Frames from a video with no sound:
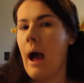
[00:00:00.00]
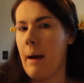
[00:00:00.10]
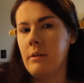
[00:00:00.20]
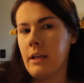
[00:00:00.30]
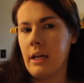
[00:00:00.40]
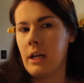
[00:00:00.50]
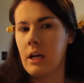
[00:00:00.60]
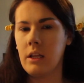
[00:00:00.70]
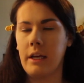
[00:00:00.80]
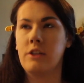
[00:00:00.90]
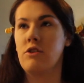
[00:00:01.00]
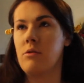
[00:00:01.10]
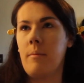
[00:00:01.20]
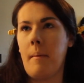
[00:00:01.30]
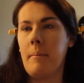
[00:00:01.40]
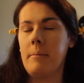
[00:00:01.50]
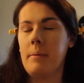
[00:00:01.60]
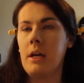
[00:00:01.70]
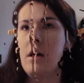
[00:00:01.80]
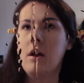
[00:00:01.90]
Elena, like, do you
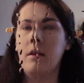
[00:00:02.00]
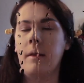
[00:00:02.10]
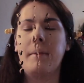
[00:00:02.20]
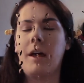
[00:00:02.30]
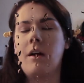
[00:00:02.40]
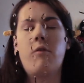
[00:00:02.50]
remember me?